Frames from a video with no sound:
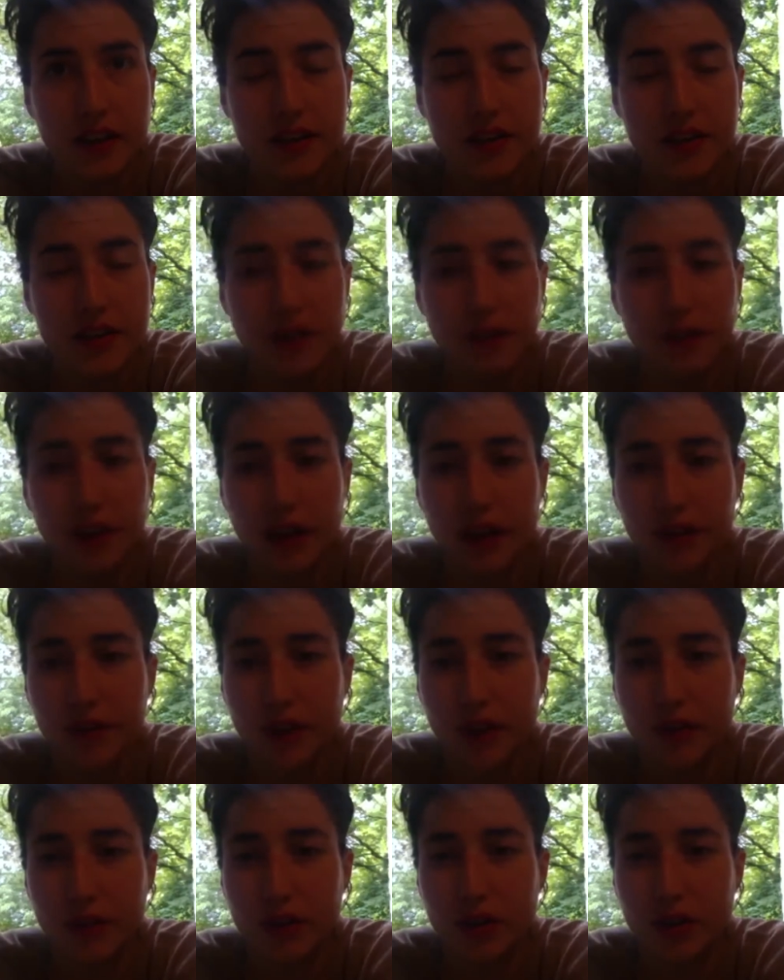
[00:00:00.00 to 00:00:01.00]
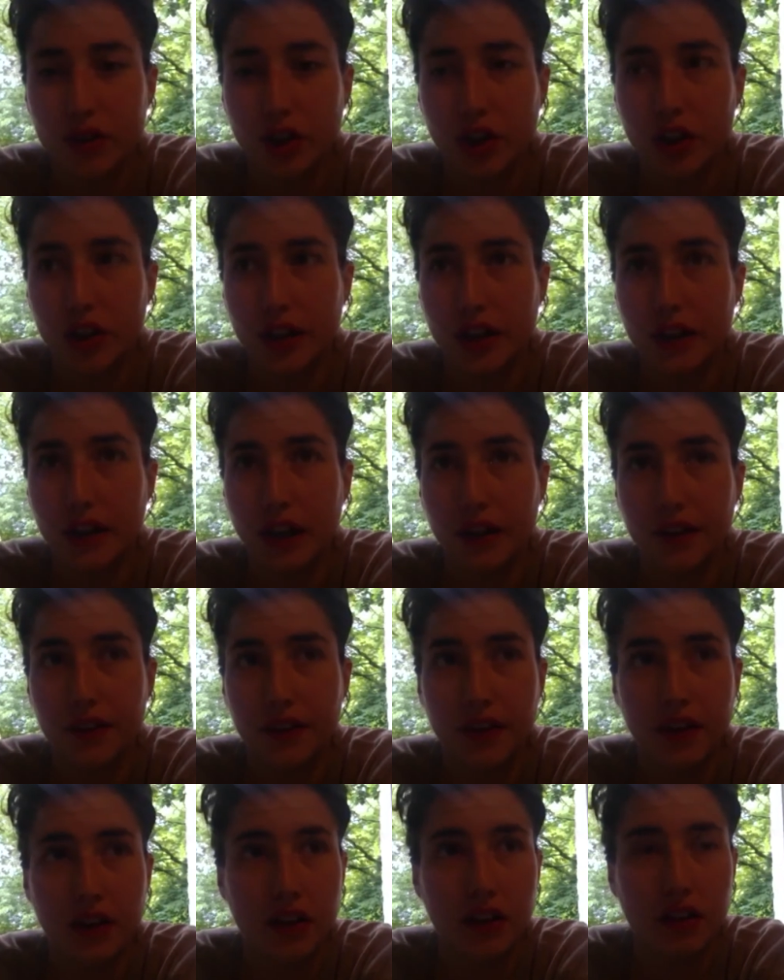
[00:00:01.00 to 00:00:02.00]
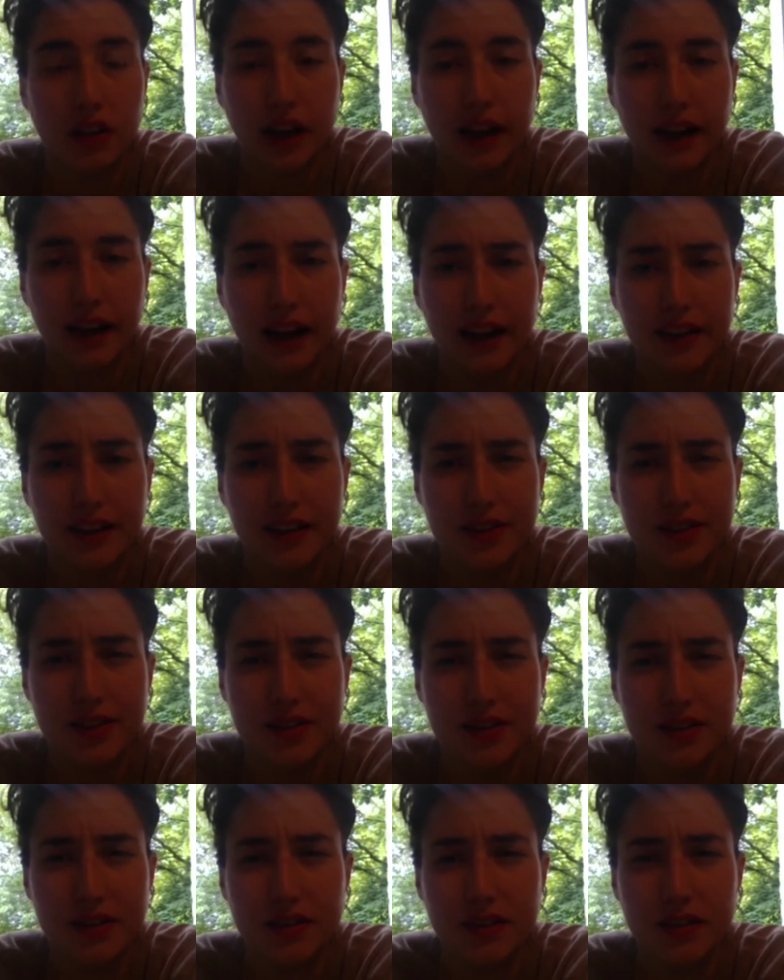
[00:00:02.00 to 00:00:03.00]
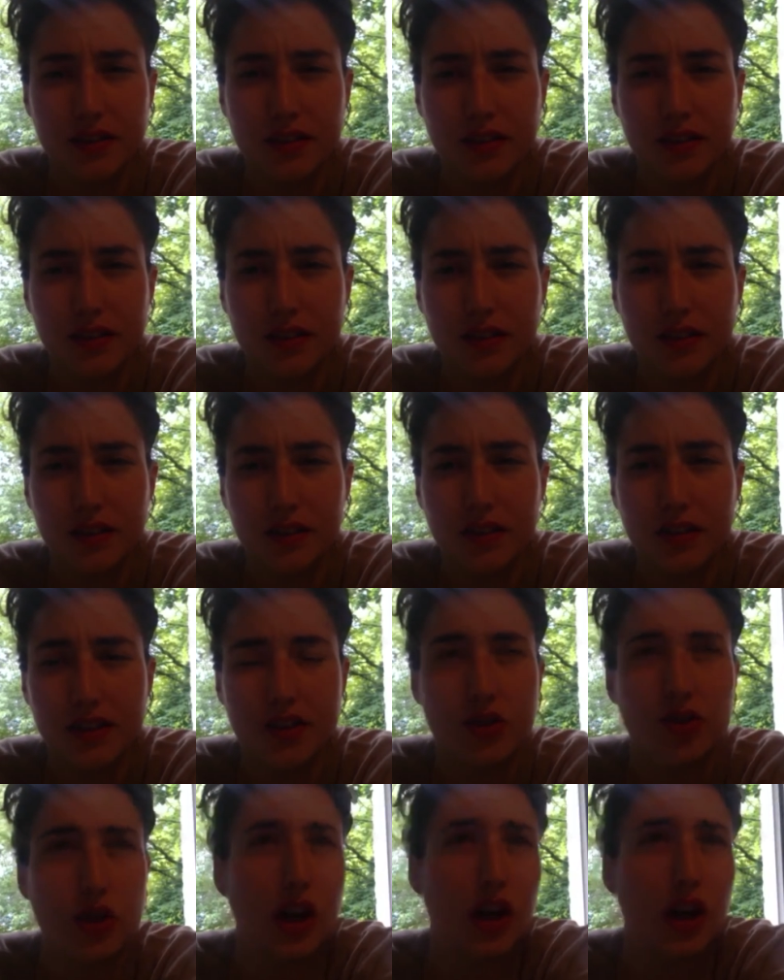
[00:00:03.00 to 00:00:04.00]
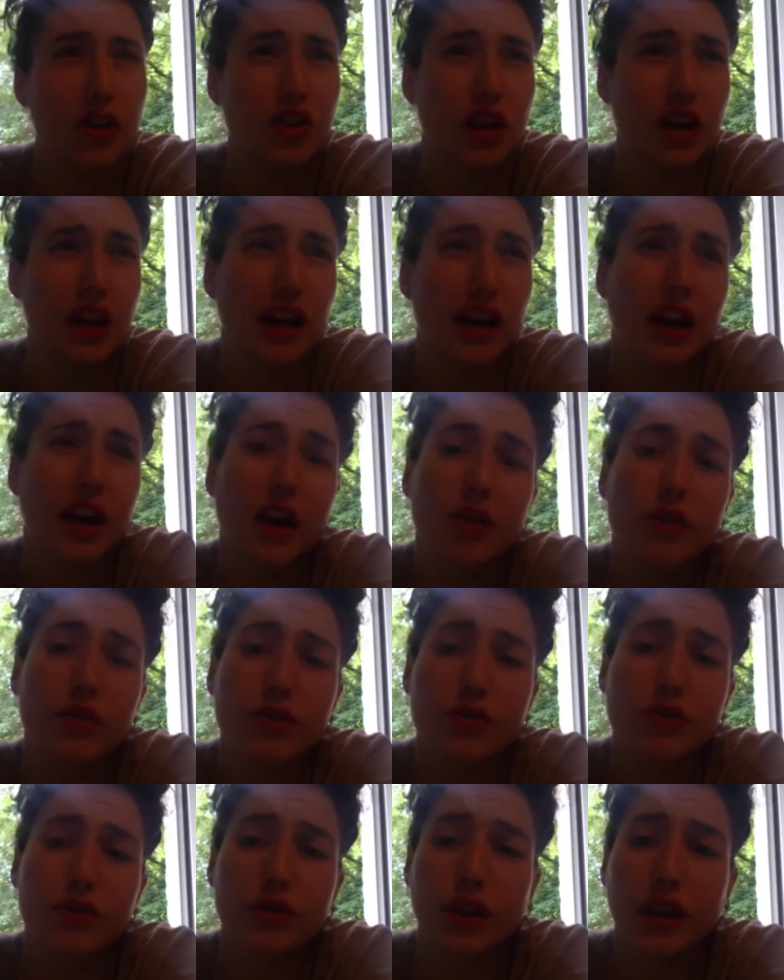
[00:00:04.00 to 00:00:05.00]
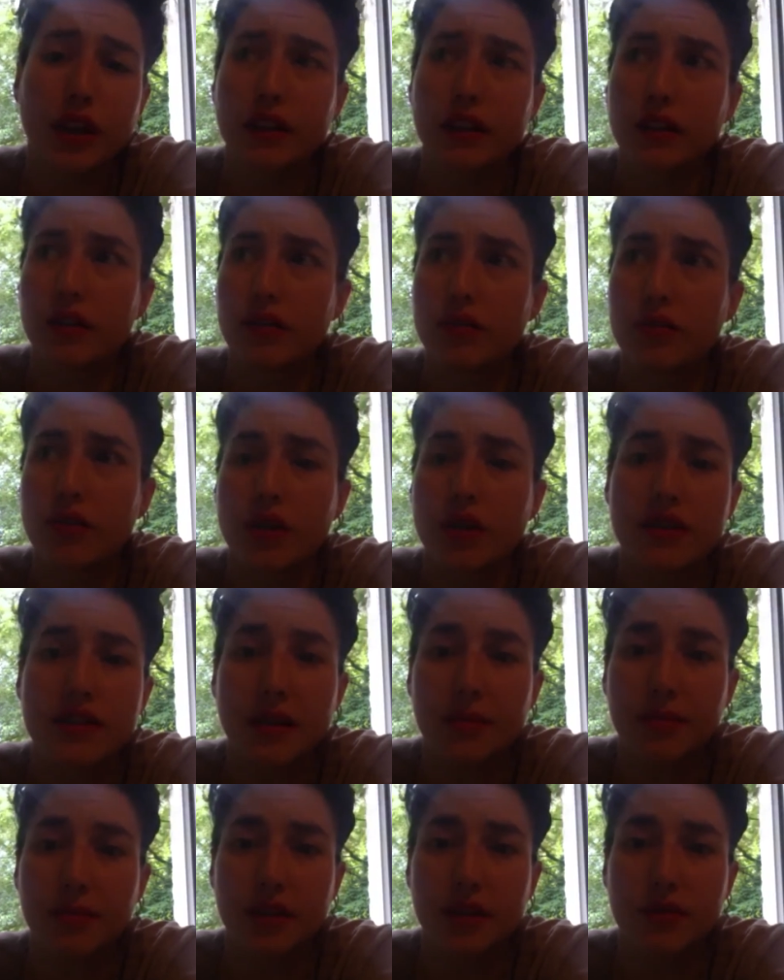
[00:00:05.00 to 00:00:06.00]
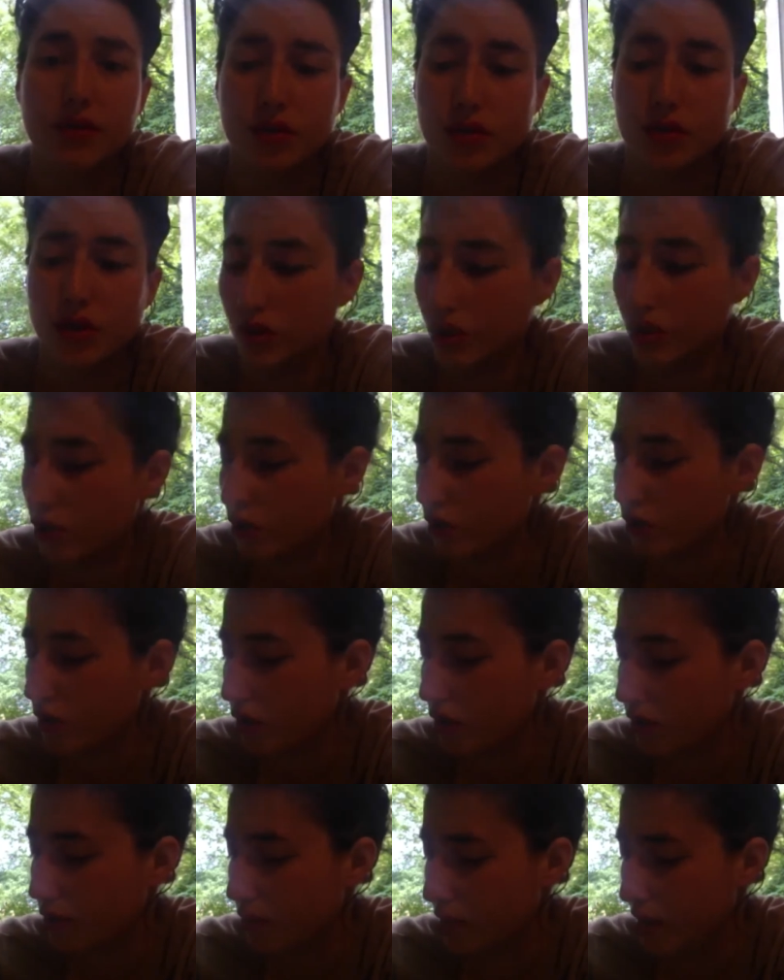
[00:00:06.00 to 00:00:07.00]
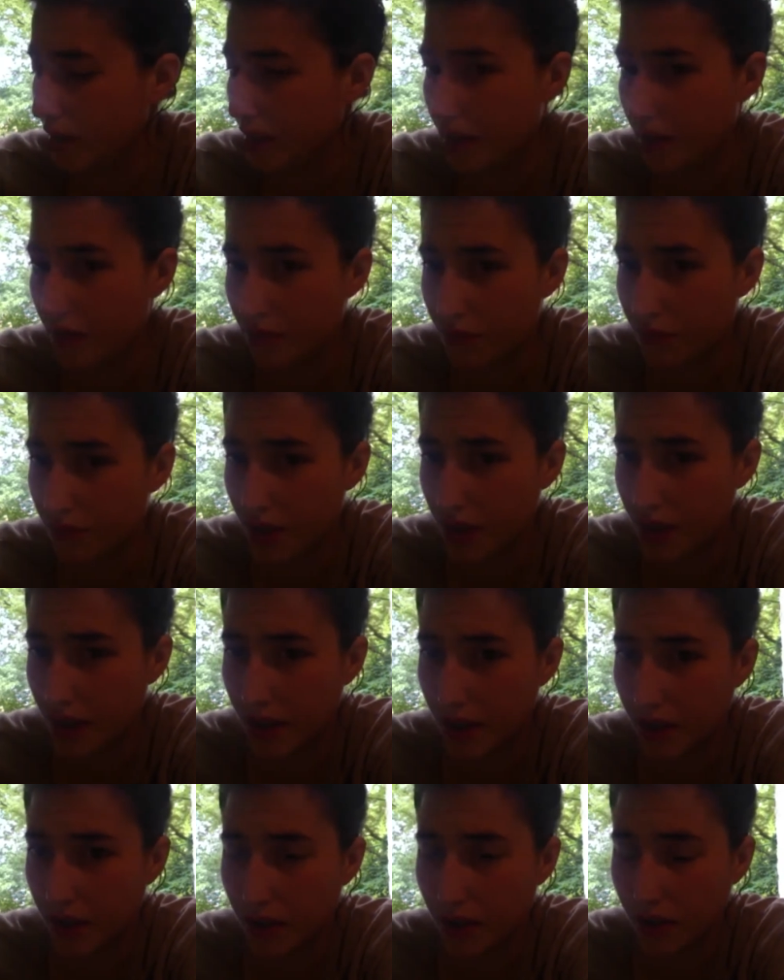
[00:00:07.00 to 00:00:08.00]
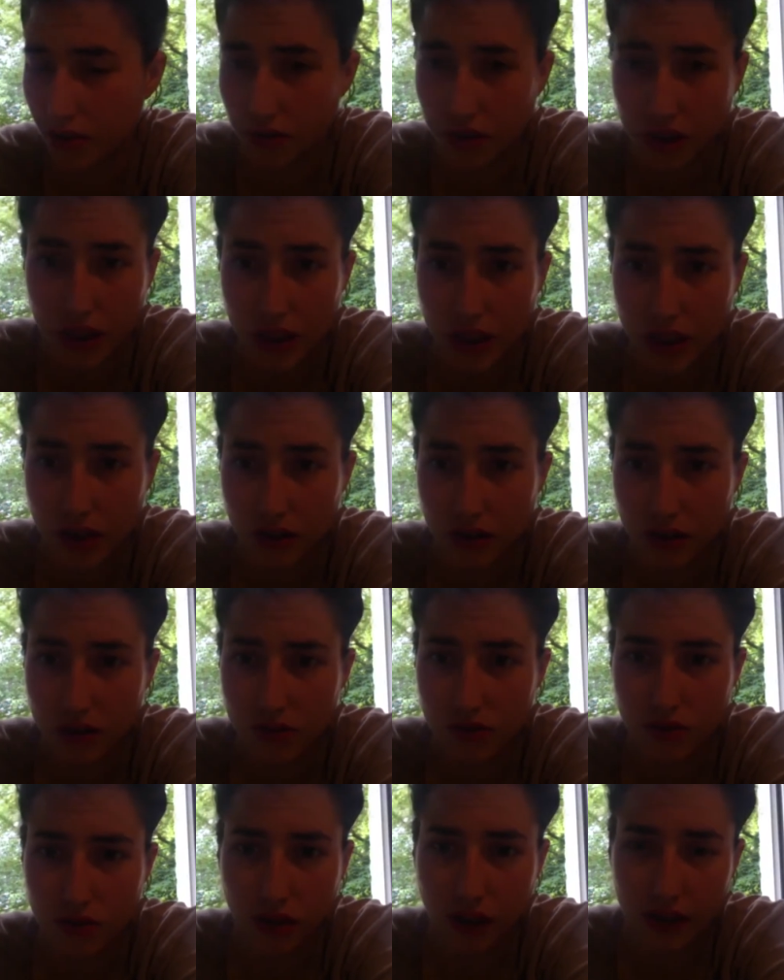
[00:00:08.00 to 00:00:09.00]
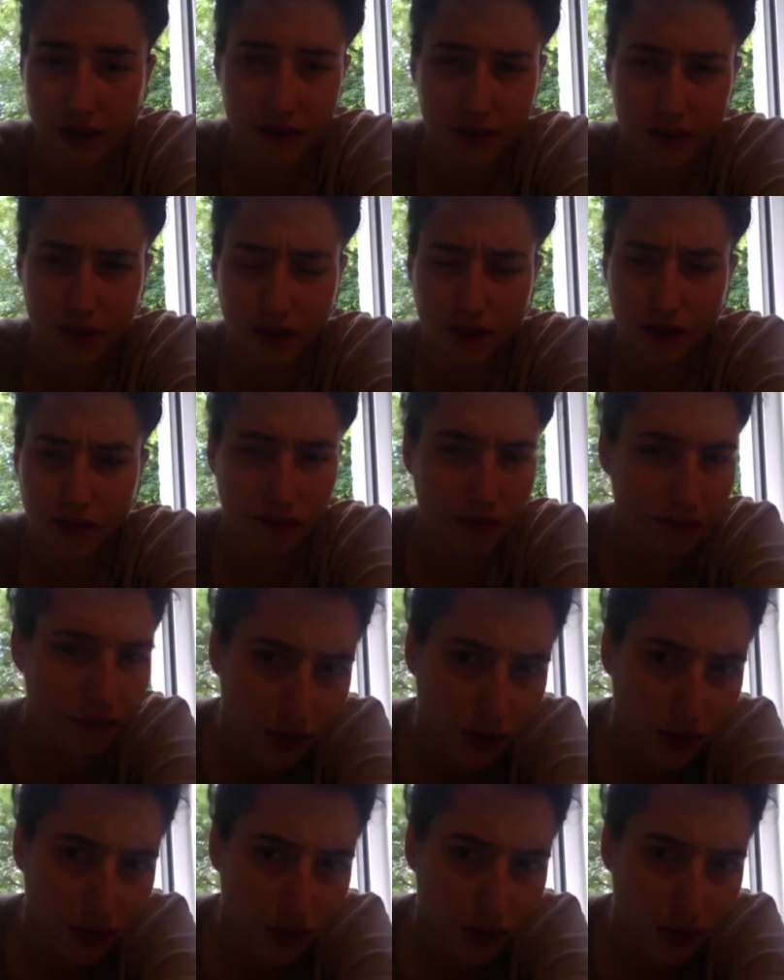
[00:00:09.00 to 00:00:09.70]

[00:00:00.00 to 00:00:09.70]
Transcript: something I've never done, and I think I like this challenge, and I like also that to accept that those conditions are really really unique. So let's, you